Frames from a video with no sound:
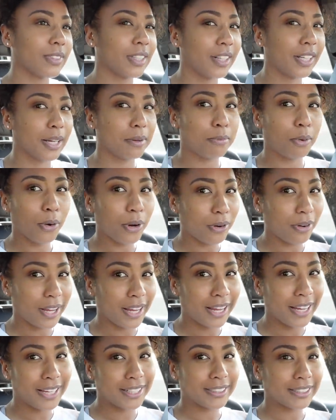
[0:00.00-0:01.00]
like boiled
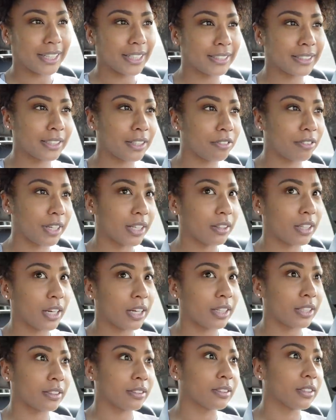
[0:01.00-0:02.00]
eggs, like stuff like
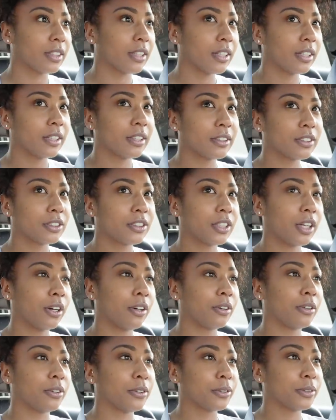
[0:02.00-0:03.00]
that.
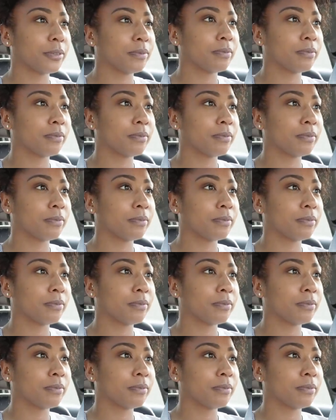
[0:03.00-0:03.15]
So